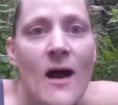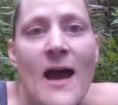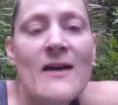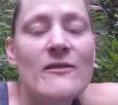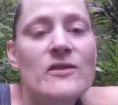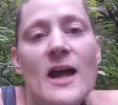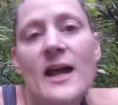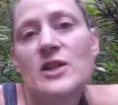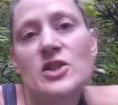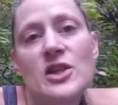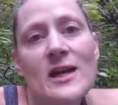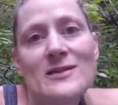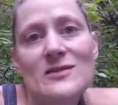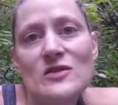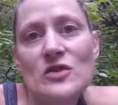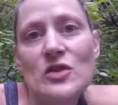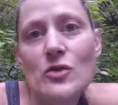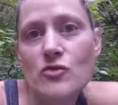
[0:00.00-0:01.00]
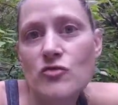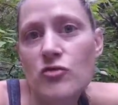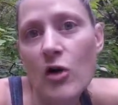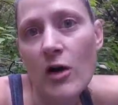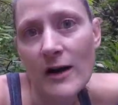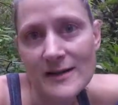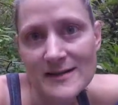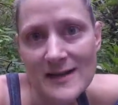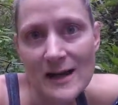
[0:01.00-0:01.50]
I haven't had chance to
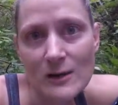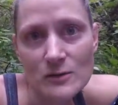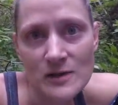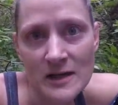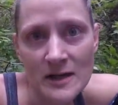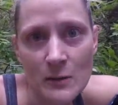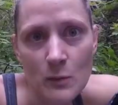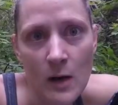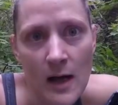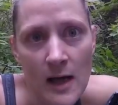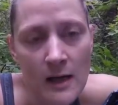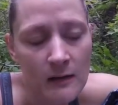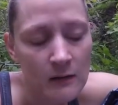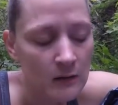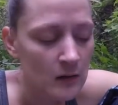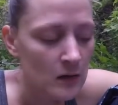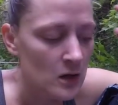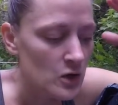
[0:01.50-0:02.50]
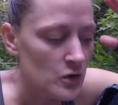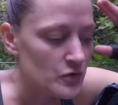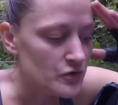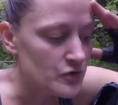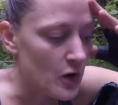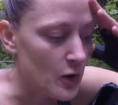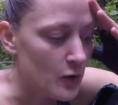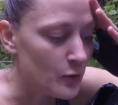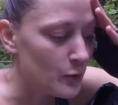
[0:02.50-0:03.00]
dry it out anywhere
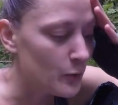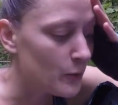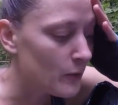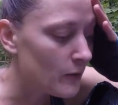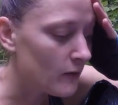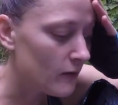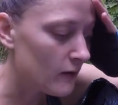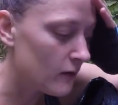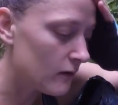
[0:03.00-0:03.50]
so